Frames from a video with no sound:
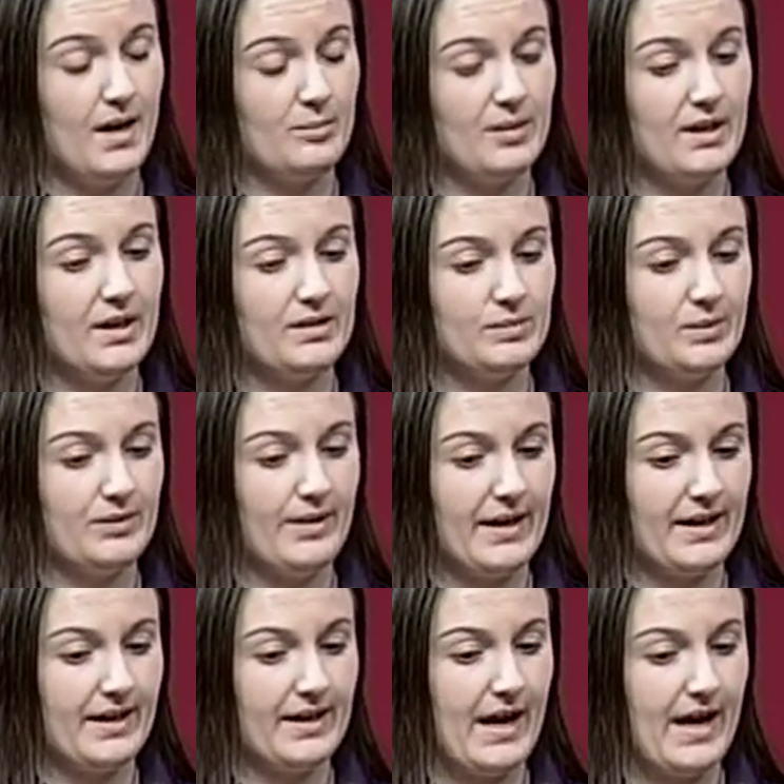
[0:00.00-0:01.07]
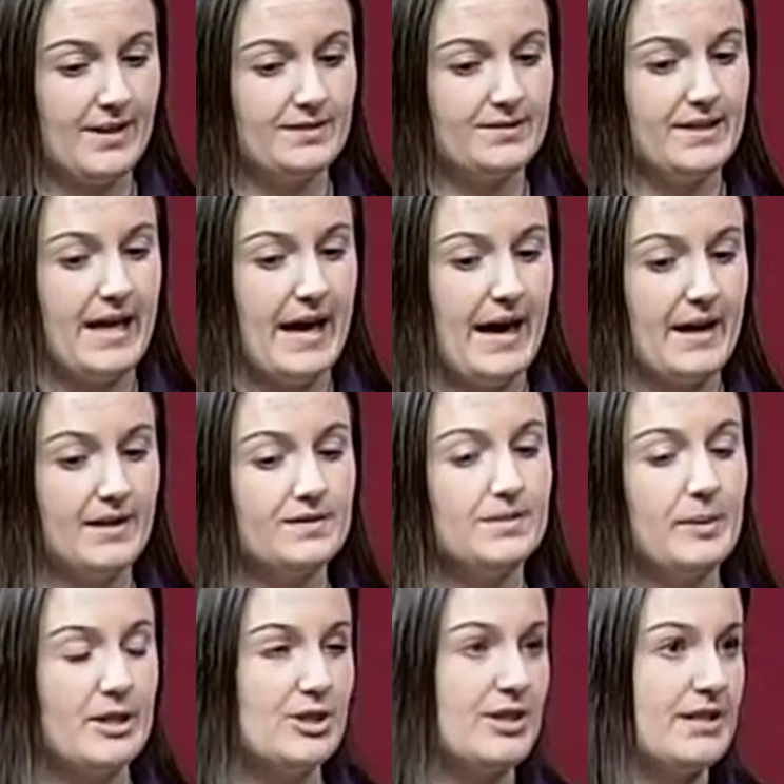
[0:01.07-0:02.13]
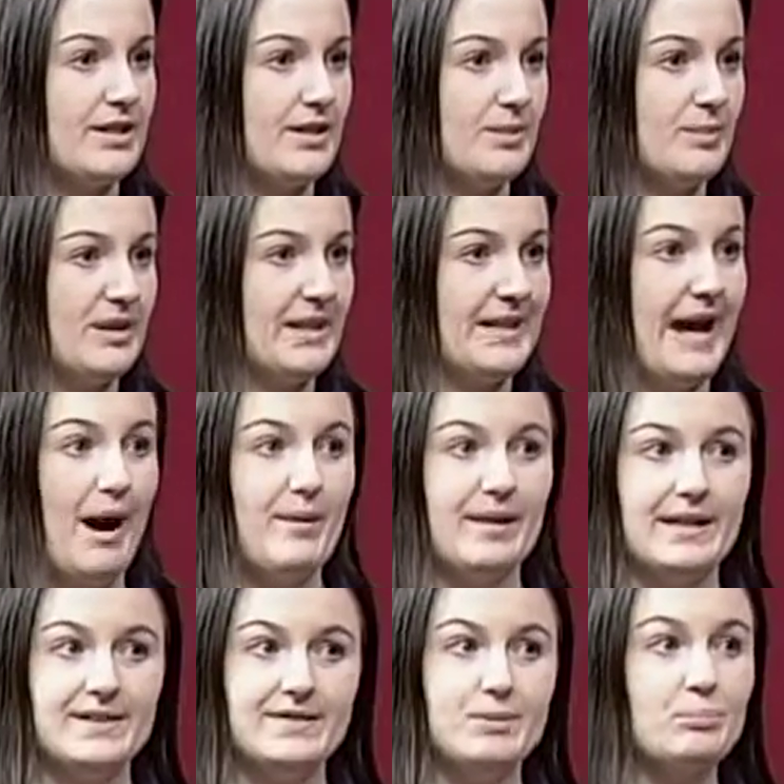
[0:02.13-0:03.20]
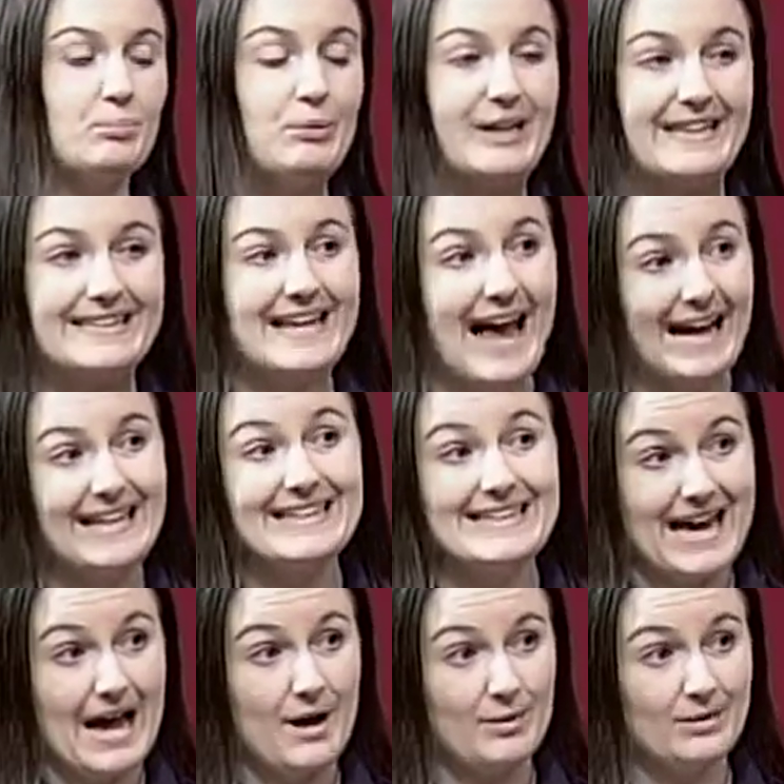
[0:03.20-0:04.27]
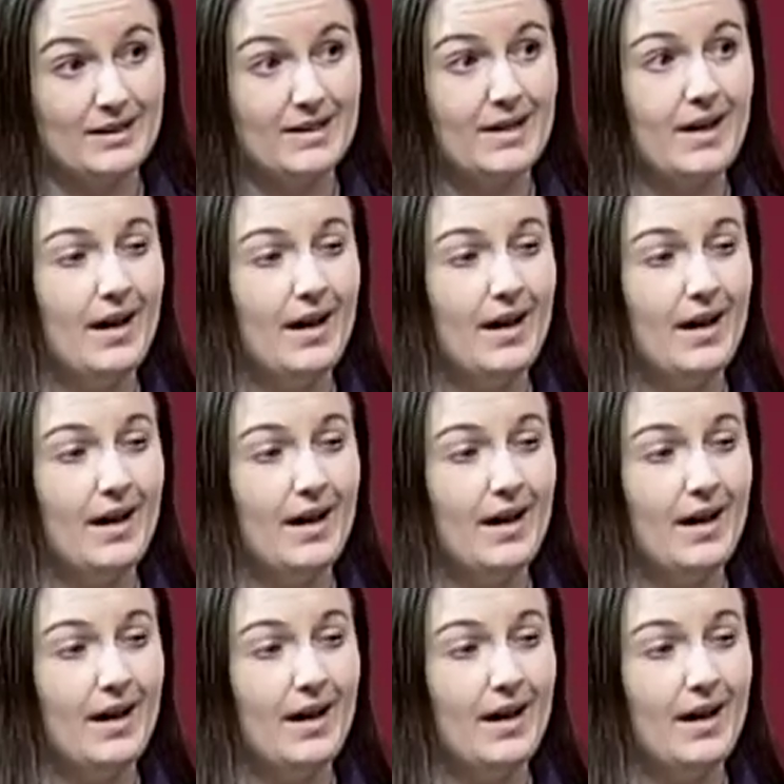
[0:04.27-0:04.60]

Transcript: because we recognize that, especially here in Midland County, it's a pretty tiny town.